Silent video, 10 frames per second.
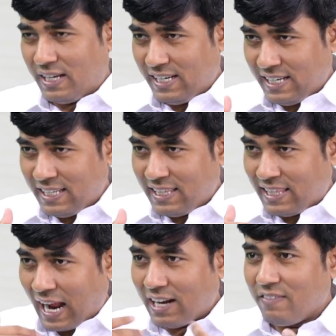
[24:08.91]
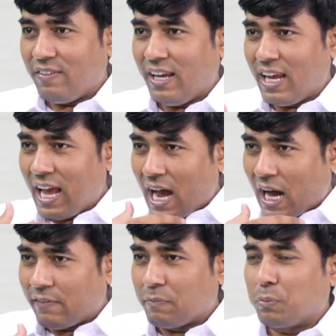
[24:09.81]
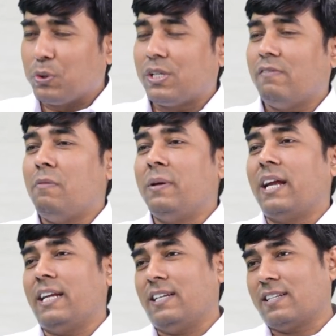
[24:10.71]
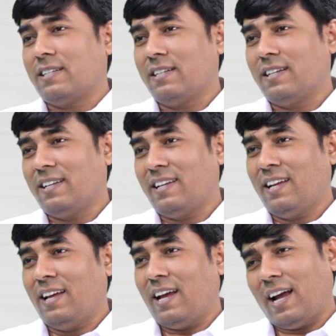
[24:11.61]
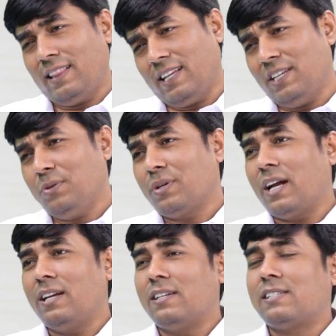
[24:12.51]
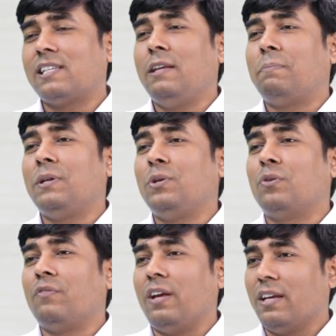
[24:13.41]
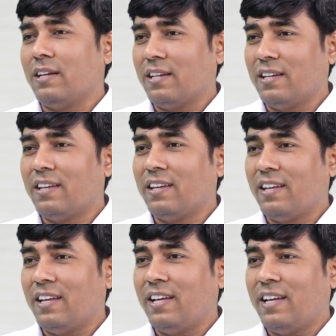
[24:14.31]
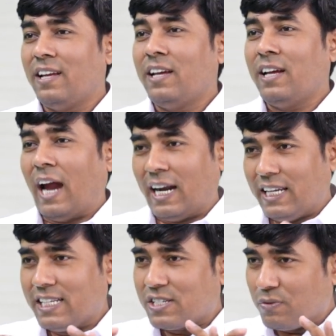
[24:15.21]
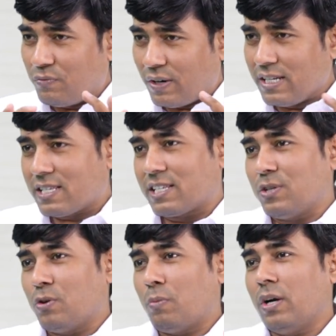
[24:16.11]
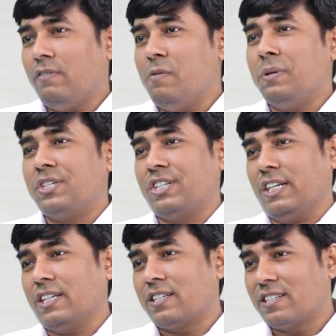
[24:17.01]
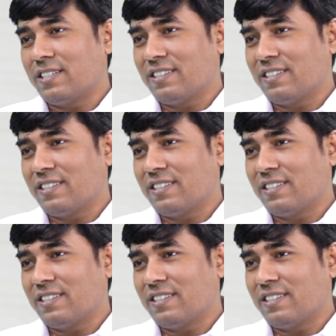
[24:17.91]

In that way, our posture will be right. And then you can sleep in your way. At least once your body will be straight.